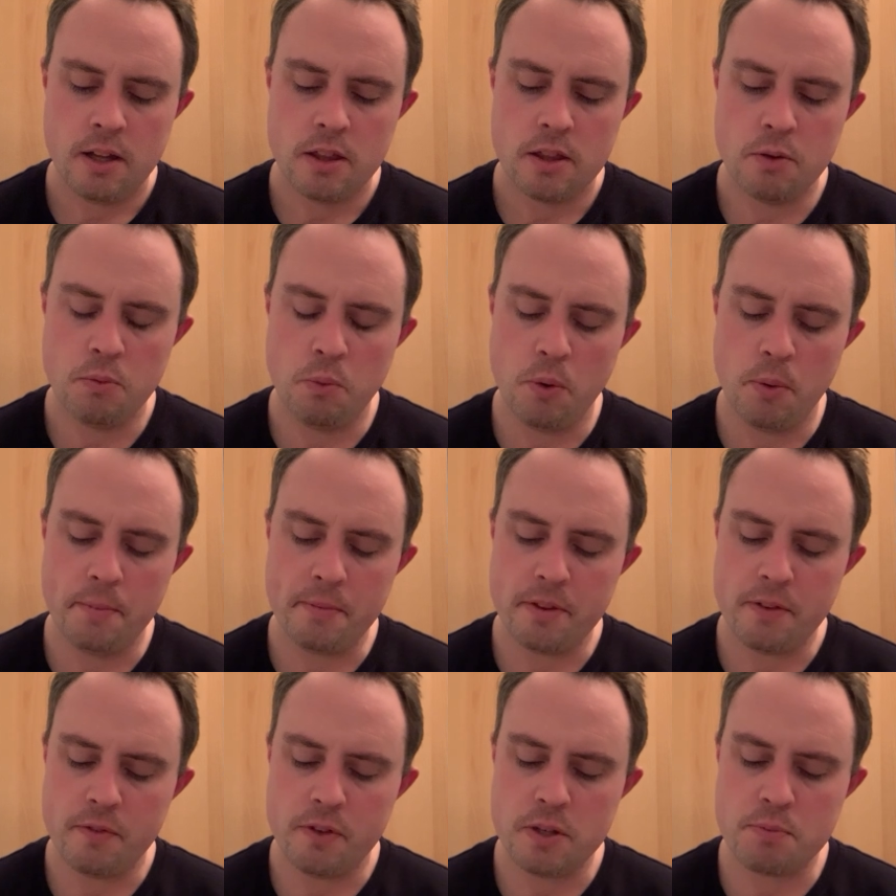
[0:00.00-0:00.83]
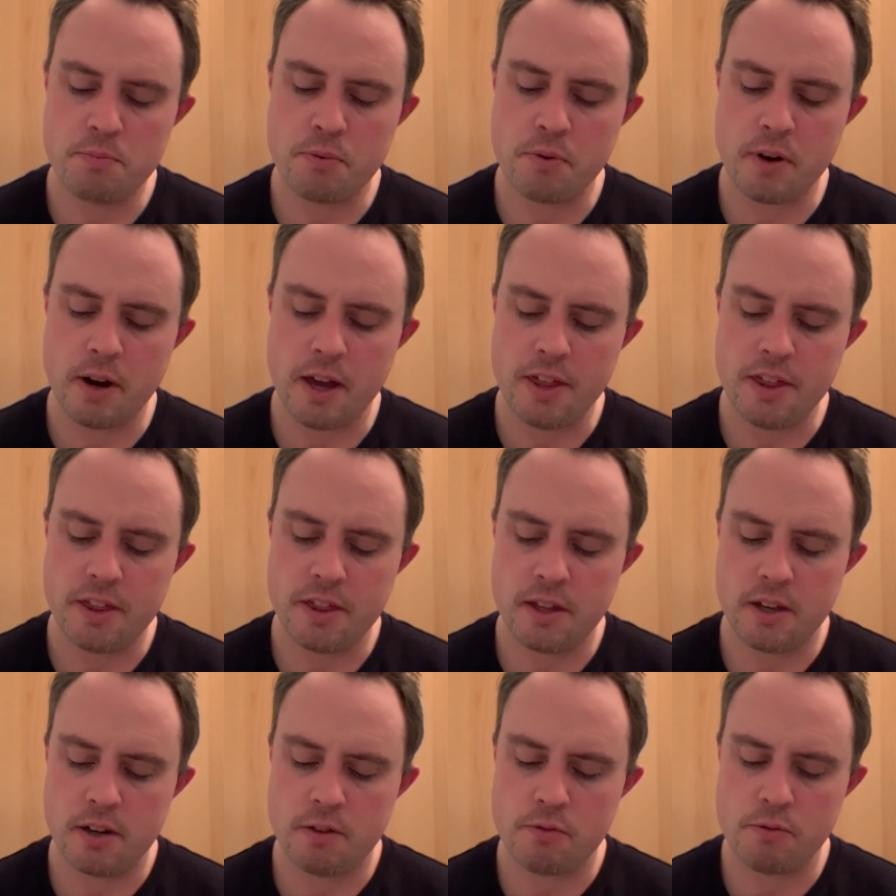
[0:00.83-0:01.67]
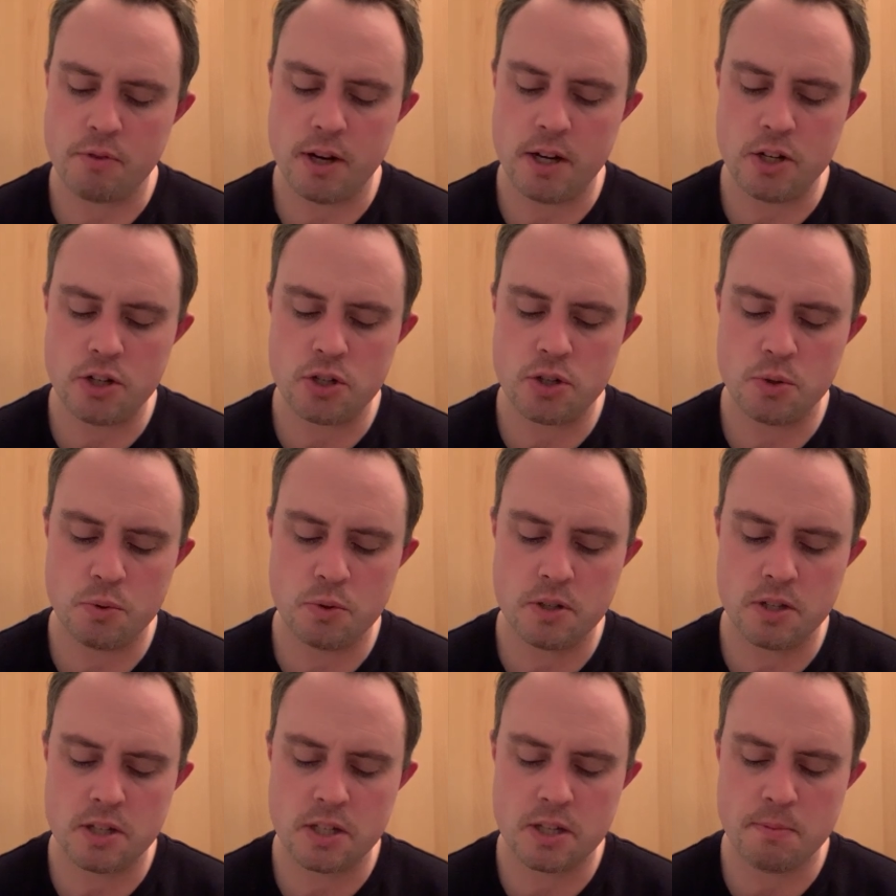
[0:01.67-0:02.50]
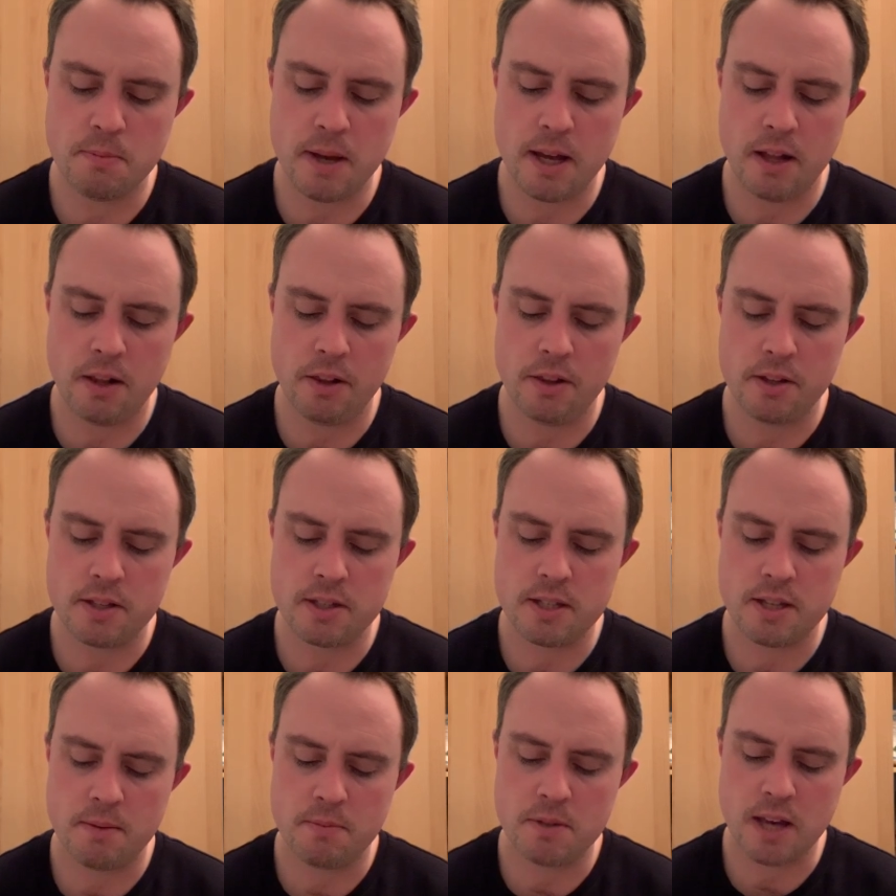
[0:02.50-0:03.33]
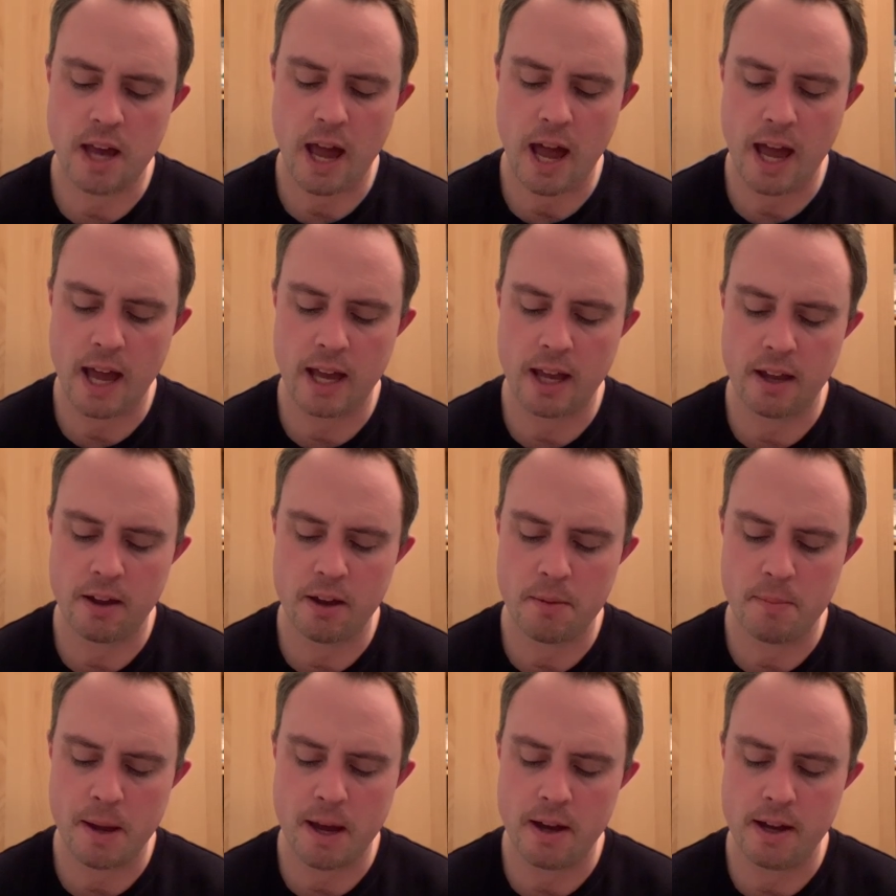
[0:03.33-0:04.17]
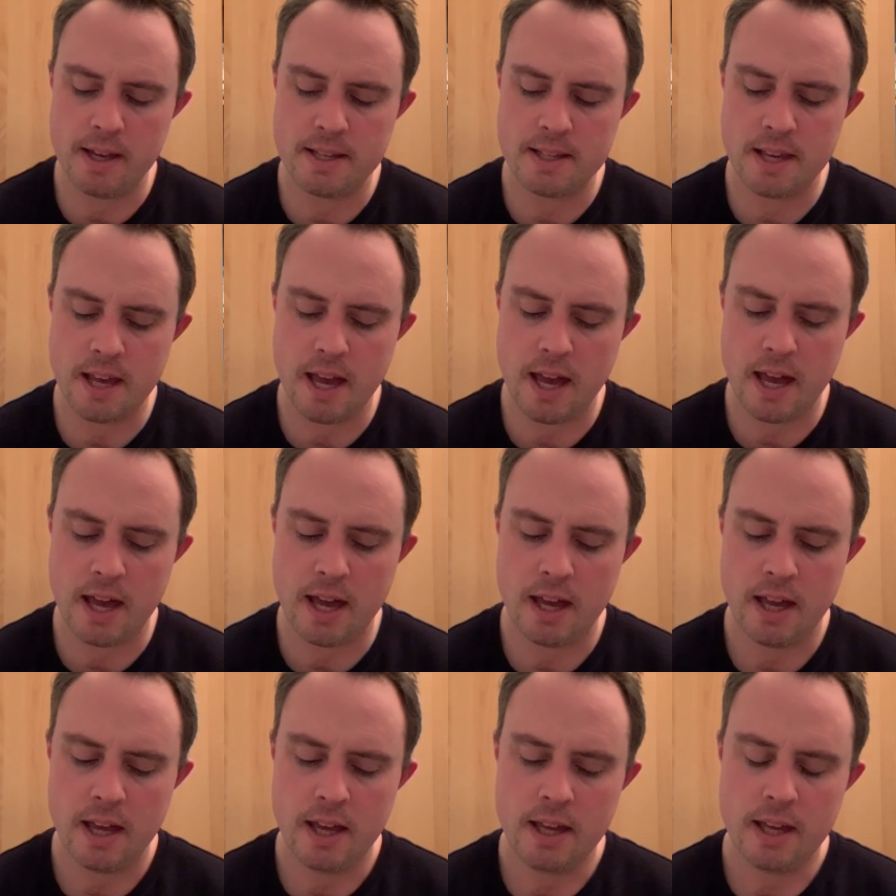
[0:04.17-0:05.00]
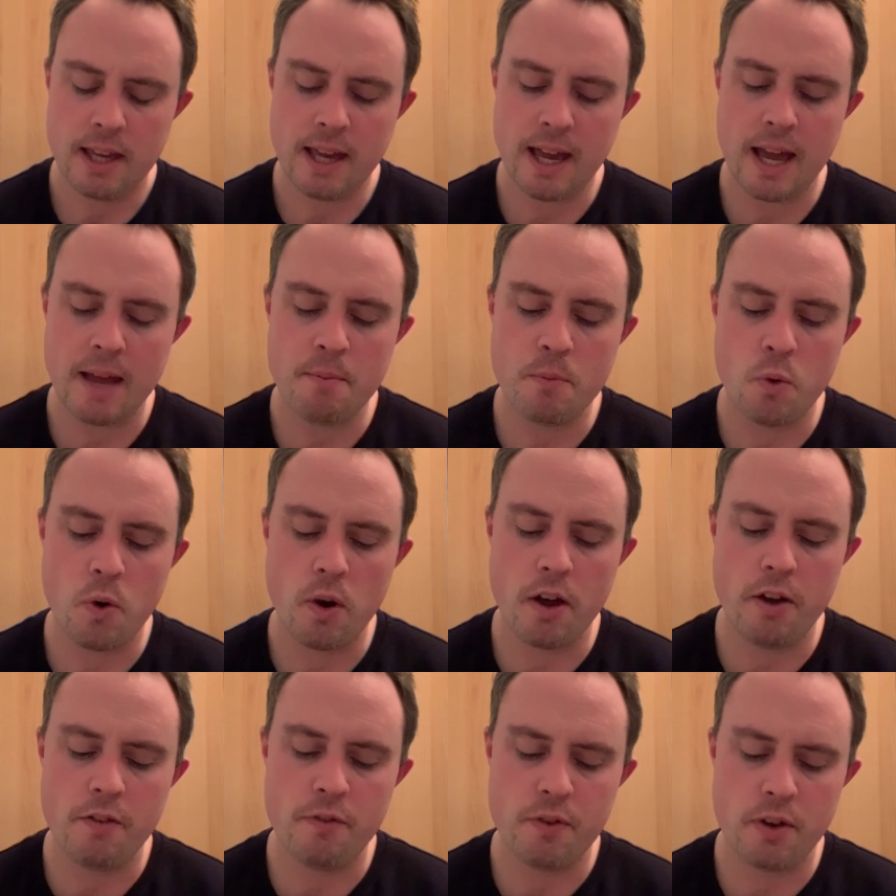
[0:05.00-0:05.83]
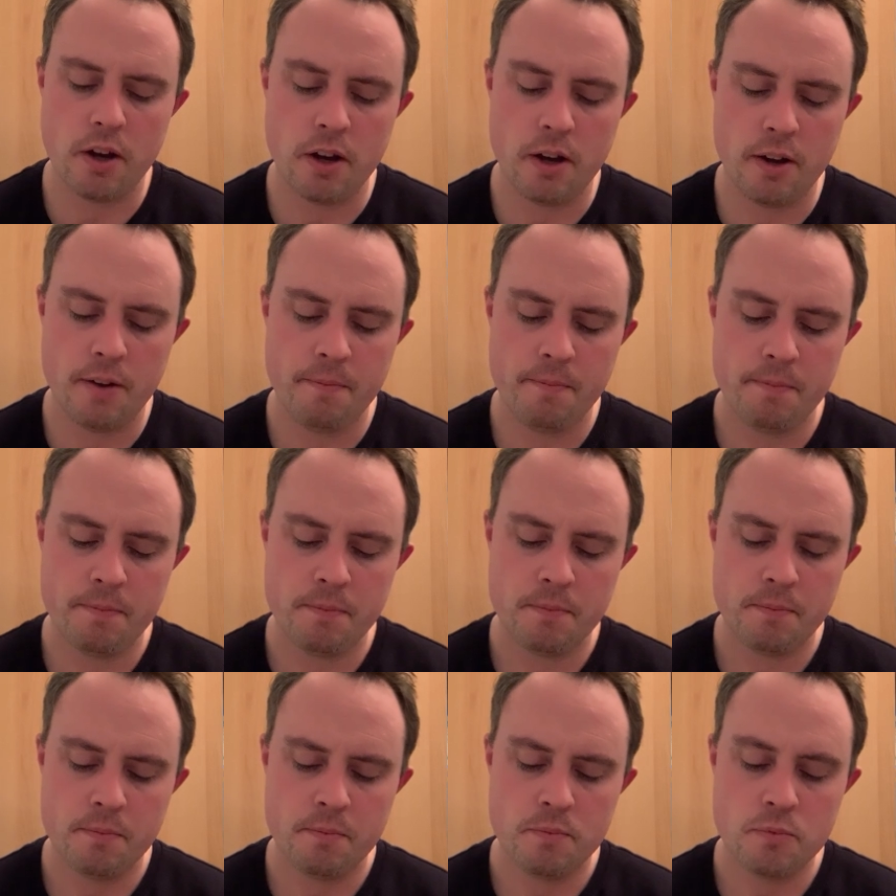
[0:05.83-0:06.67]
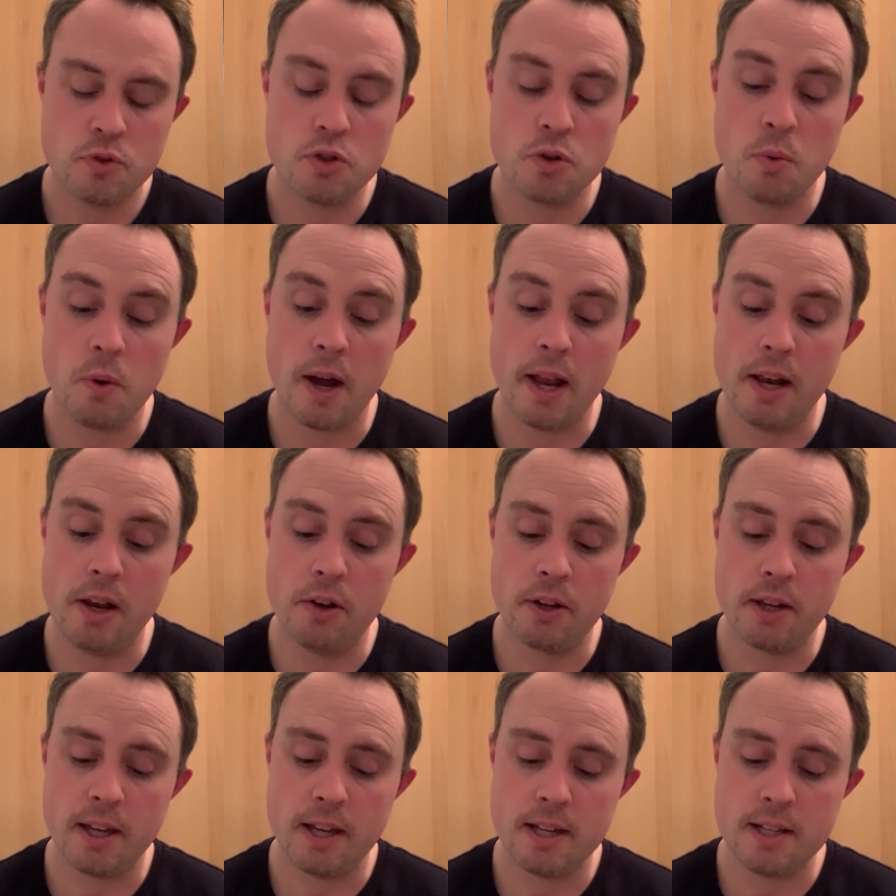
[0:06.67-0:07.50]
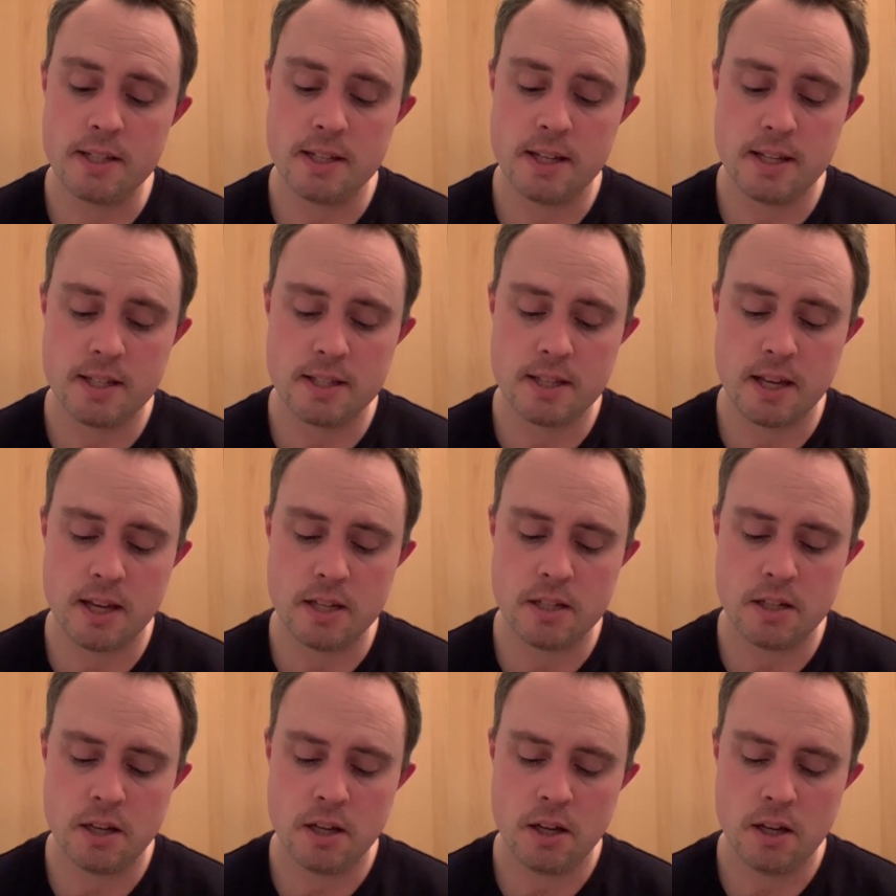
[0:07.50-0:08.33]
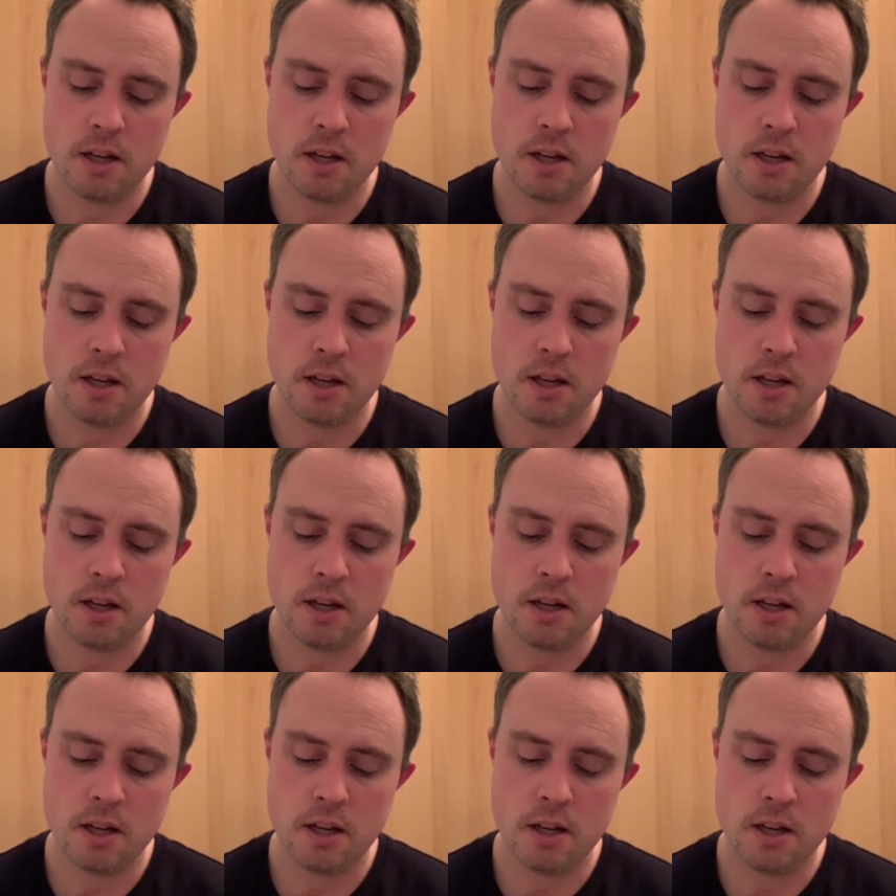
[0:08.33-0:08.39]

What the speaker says: The warmth of his breath and a rich sort of smell that seemed to hang about his hair came all over her. "Do I look it?" he said.